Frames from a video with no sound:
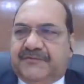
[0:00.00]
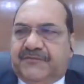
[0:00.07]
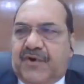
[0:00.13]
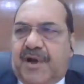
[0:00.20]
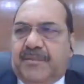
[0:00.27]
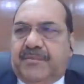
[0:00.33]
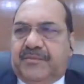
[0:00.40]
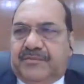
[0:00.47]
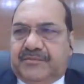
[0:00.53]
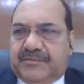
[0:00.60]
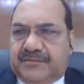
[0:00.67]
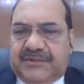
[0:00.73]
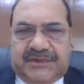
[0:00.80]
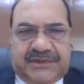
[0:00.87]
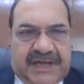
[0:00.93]
from
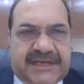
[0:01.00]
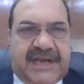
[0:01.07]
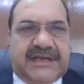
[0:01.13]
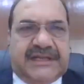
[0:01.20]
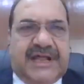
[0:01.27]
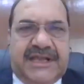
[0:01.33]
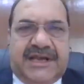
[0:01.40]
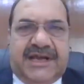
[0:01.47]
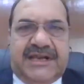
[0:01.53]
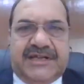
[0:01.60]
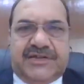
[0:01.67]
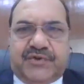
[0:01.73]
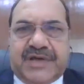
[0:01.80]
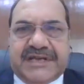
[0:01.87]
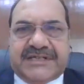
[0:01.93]
taking the legal
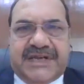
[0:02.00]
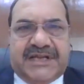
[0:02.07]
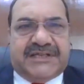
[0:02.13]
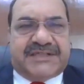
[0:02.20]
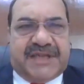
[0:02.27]
education.